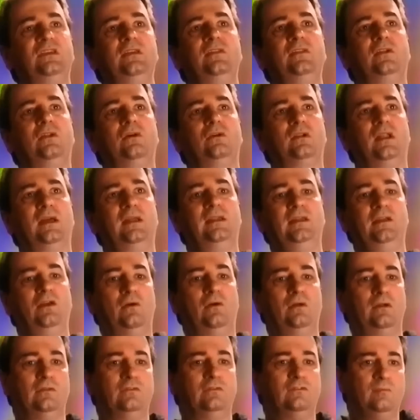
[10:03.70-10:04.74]
the log lady
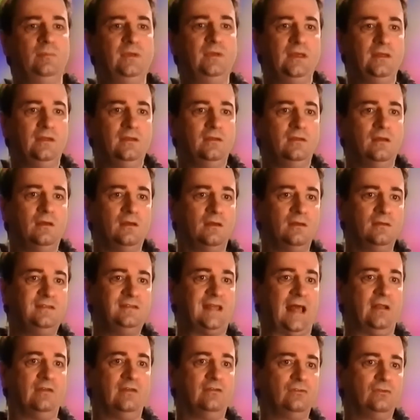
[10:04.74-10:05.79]
going on to be in
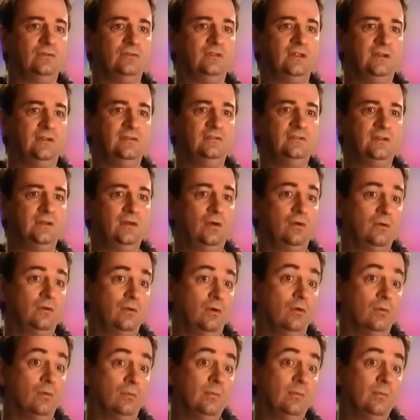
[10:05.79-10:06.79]
Dallas or Dynasty, or